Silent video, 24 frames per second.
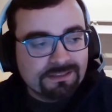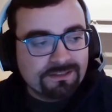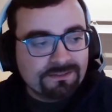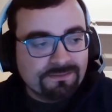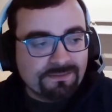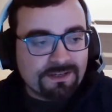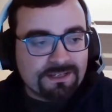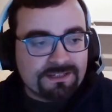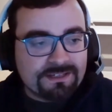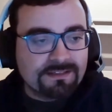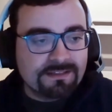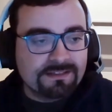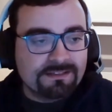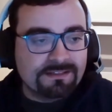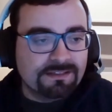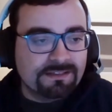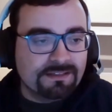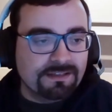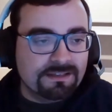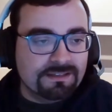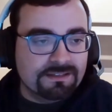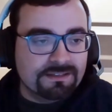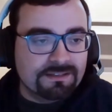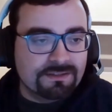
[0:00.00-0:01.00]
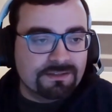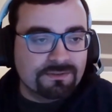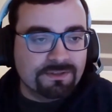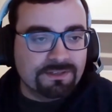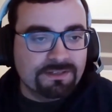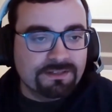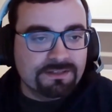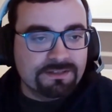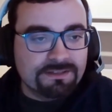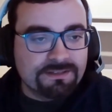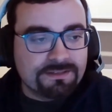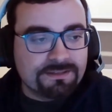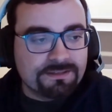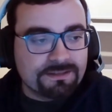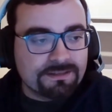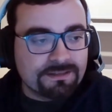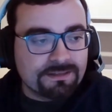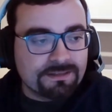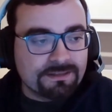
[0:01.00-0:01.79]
invested into these